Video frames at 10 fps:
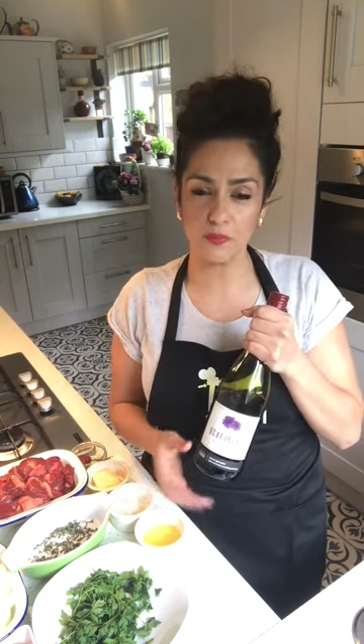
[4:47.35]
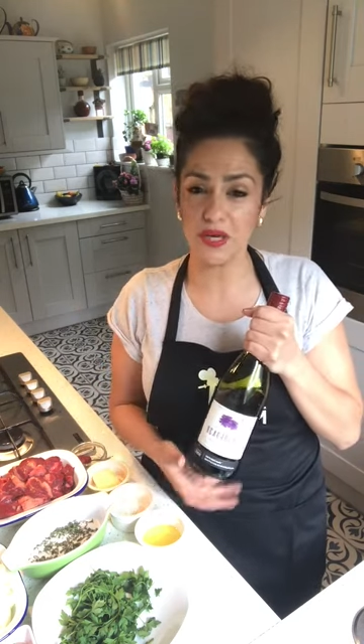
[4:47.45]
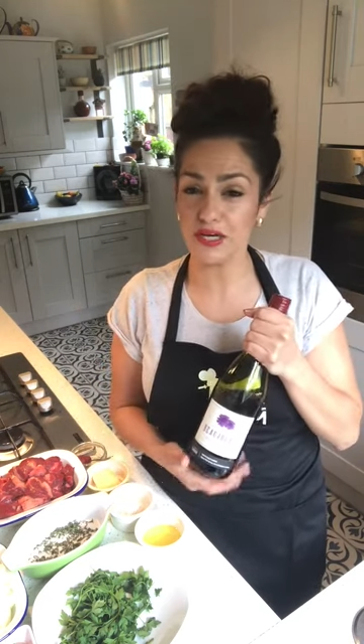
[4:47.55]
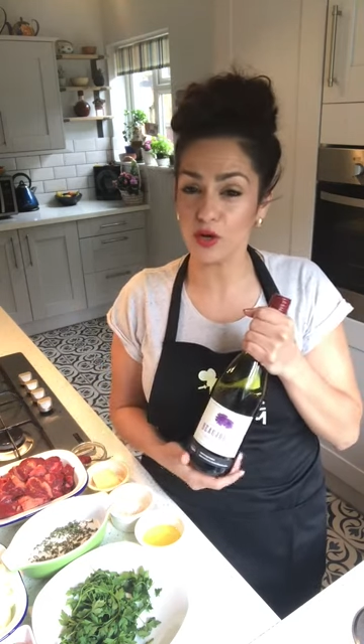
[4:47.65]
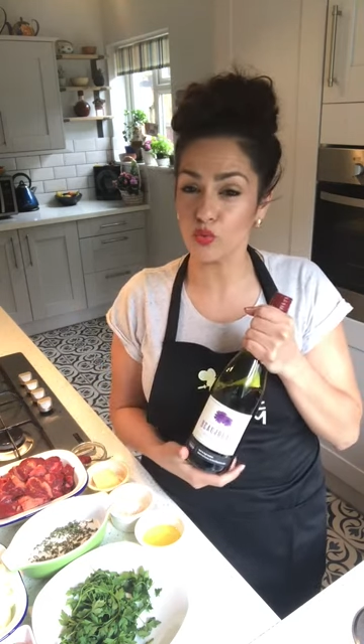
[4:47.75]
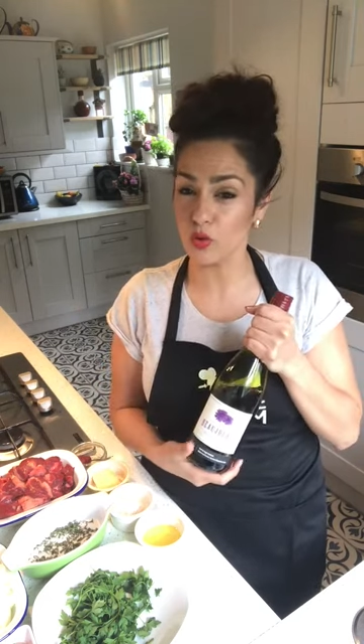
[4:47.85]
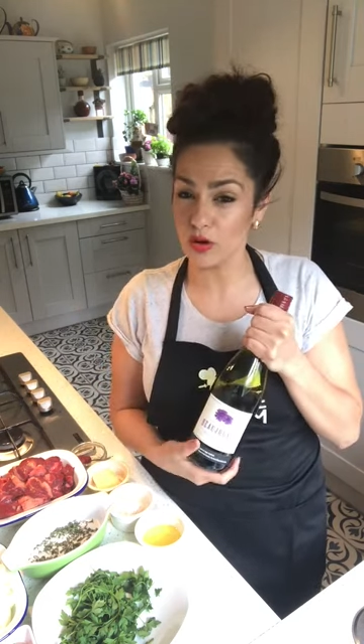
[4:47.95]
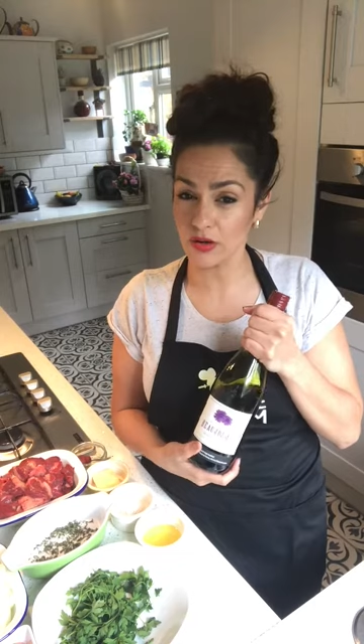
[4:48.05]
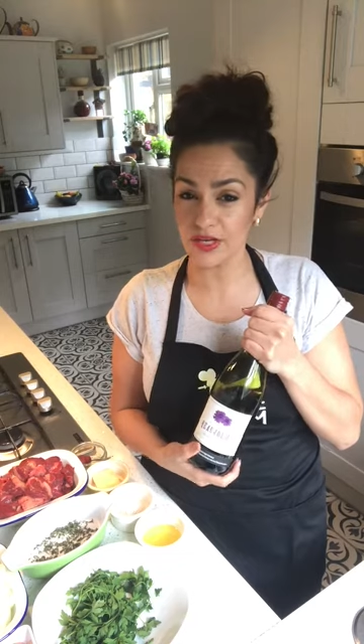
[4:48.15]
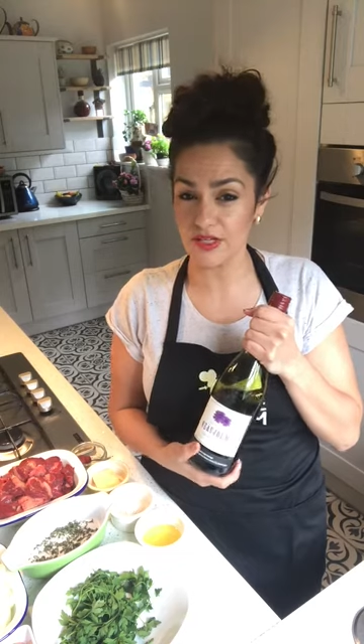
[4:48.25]
Pinot
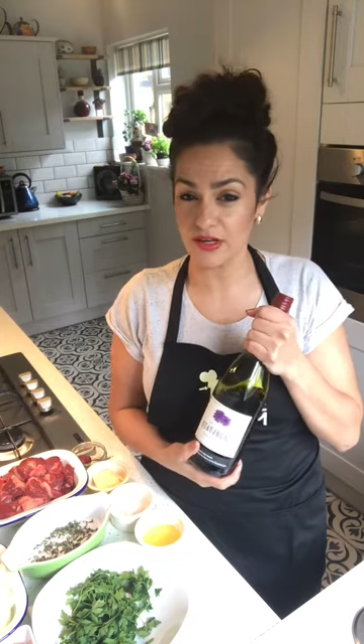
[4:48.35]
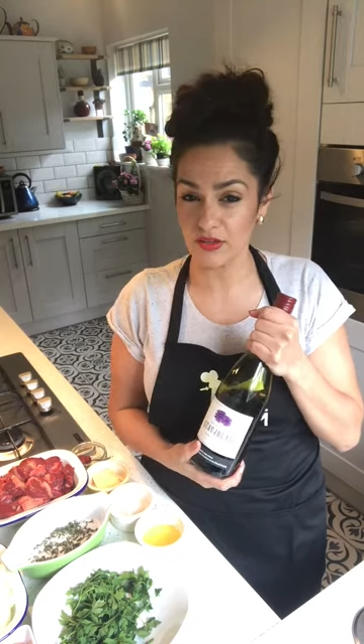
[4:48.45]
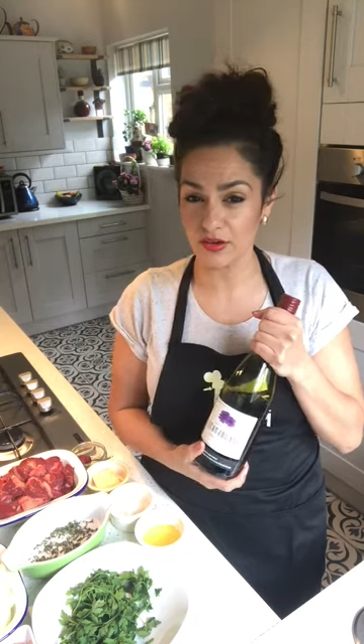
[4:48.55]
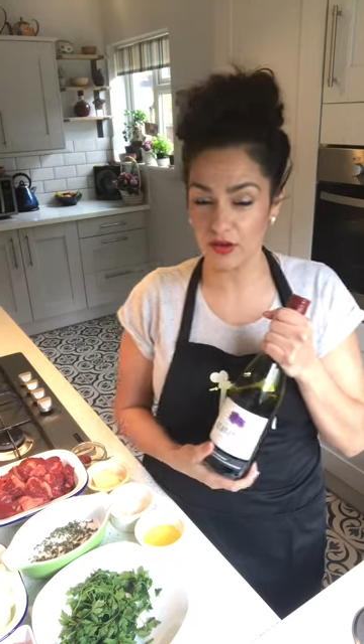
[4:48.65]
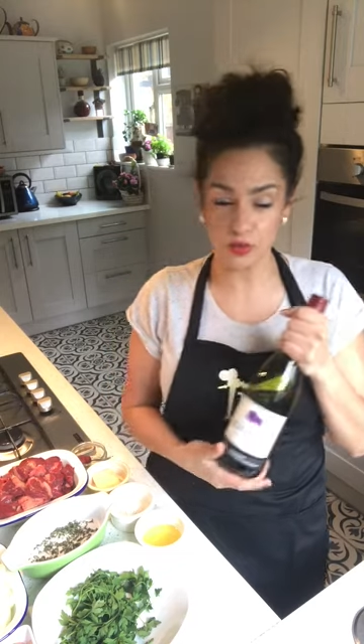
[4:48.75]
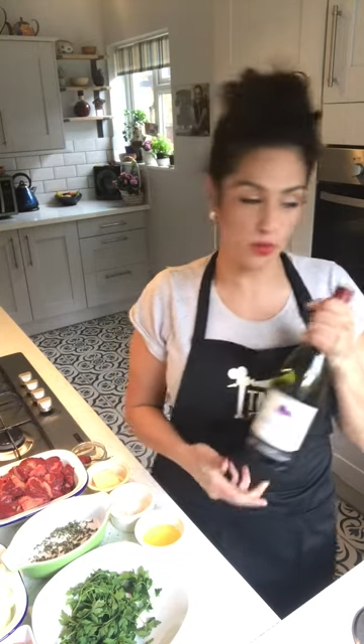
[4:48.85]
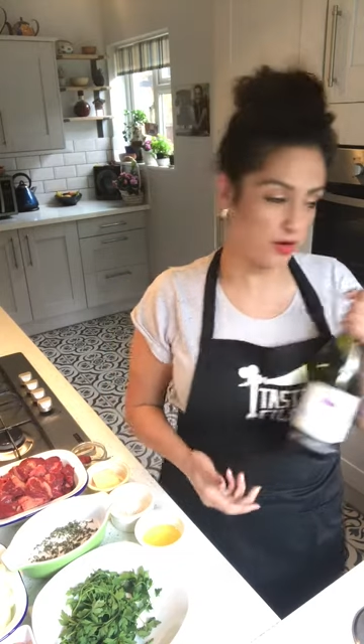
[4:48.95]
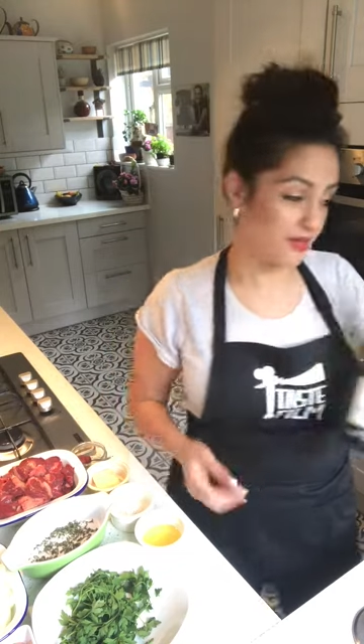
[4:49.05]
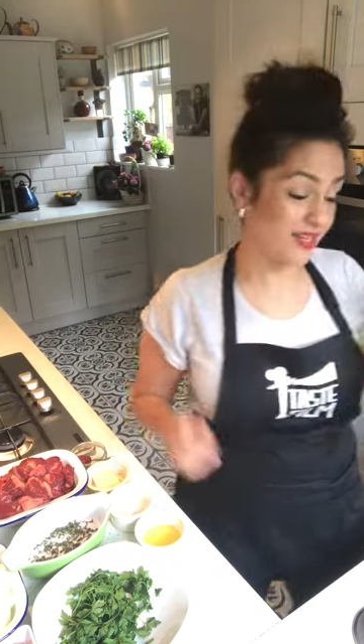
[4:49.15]
Noir is another good one.